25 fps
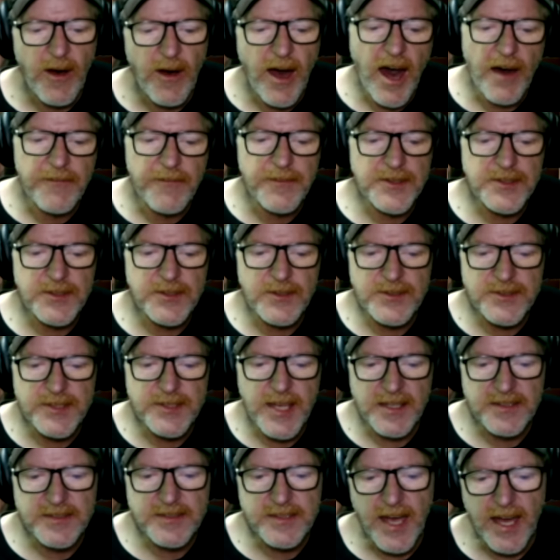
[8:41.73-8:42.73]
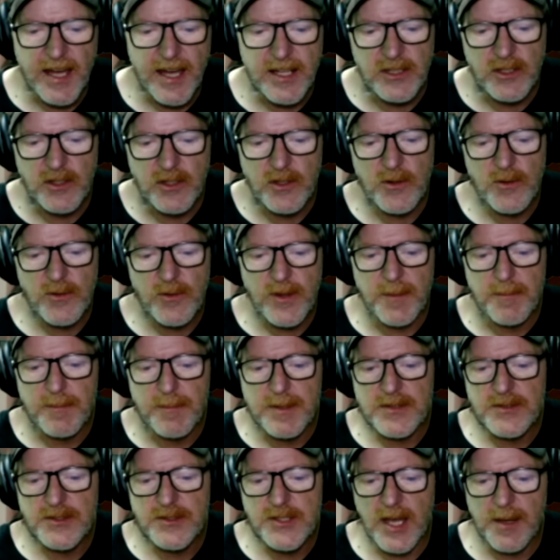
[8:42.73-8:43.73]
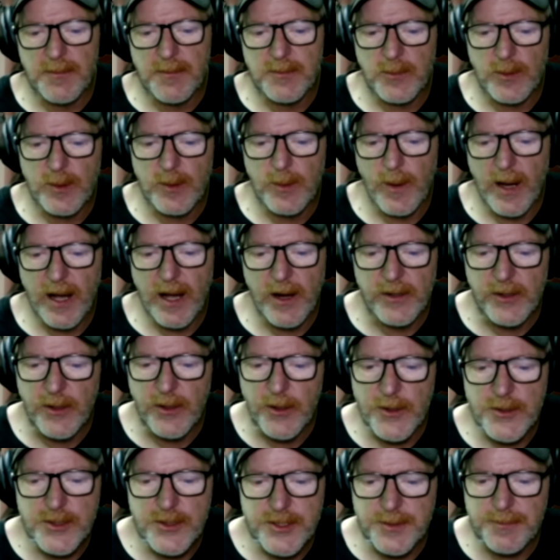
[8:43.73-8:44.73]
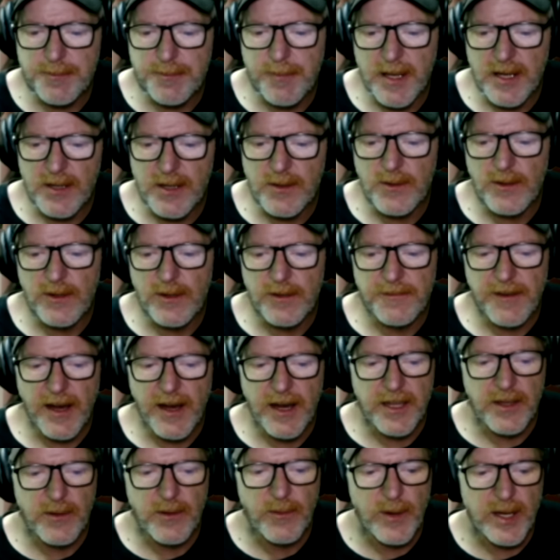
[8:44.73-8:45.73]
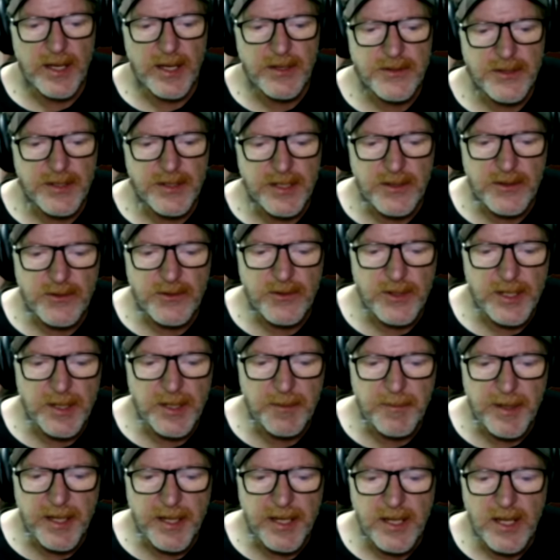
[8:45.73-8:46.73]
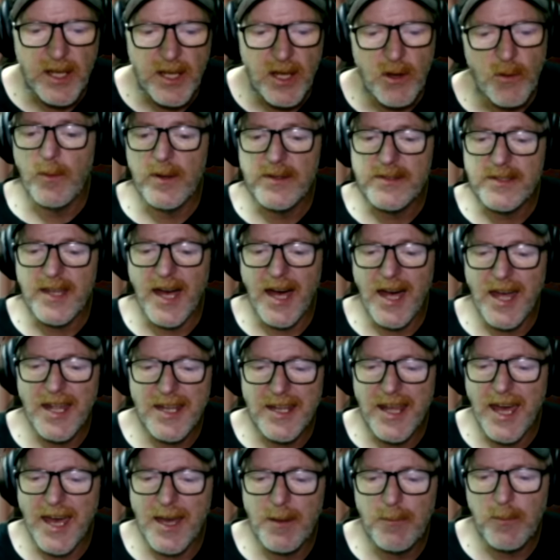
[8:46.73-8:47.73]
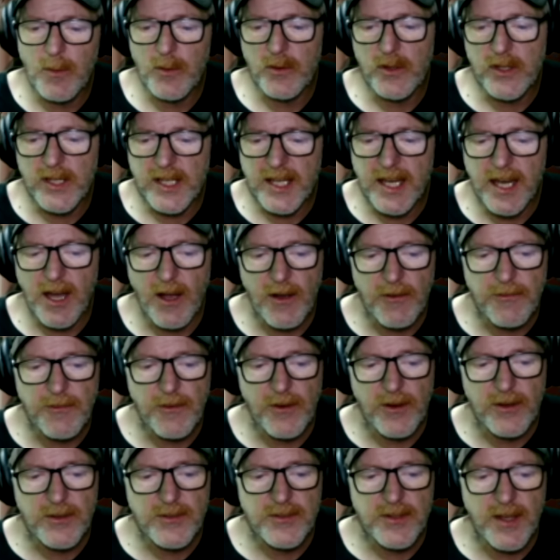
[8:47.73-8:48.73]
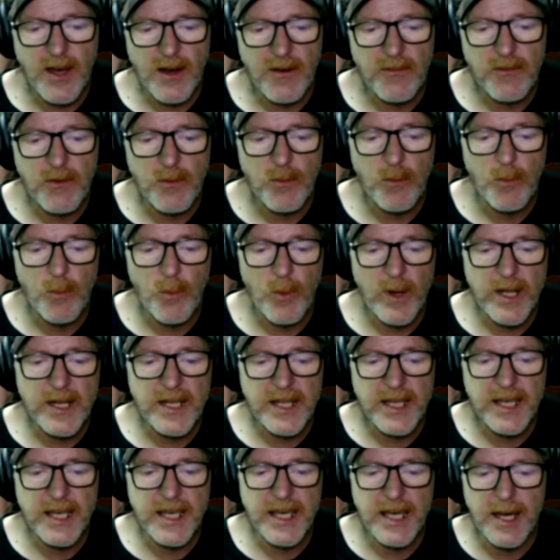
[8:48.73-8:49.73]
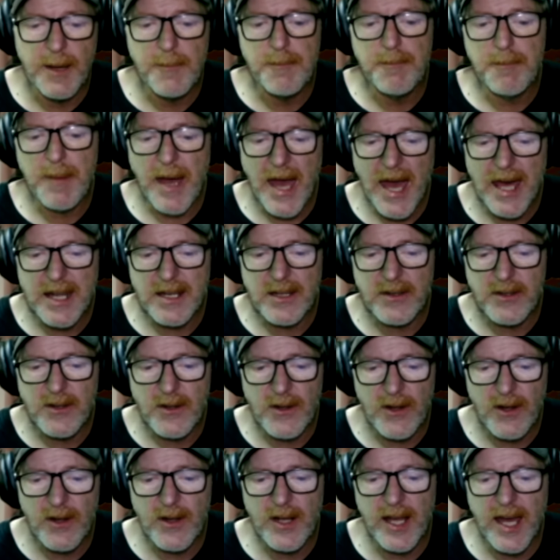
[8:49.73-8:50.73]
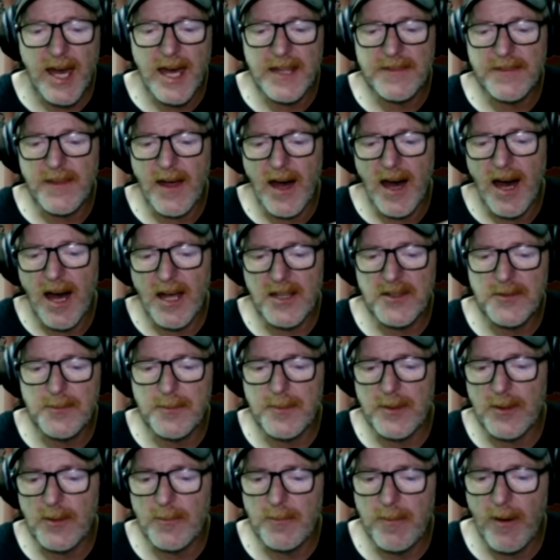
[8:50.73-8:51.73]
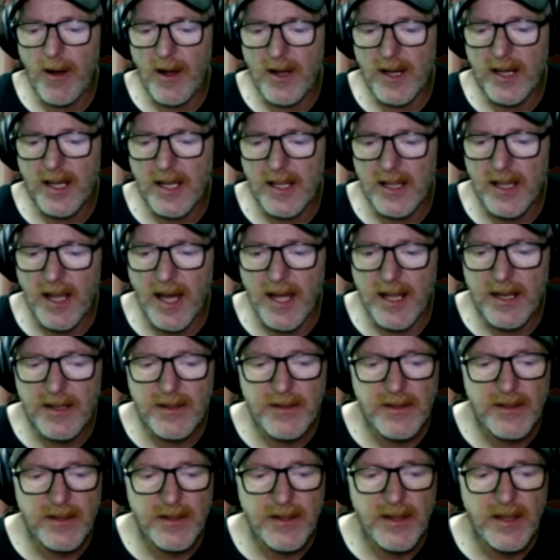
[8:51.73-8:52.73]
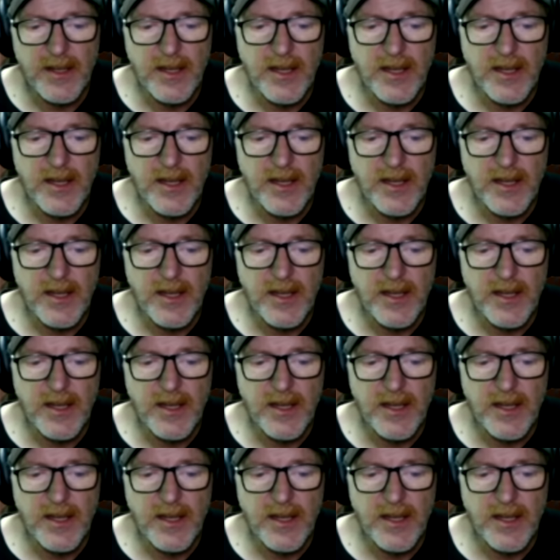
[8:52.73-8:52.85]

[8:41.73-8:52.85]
Now, Officer Sasek knew that Miss James required urgent medical evaluation and treatment and was unable to care for herself when he abandoned her at the hospital parking lot.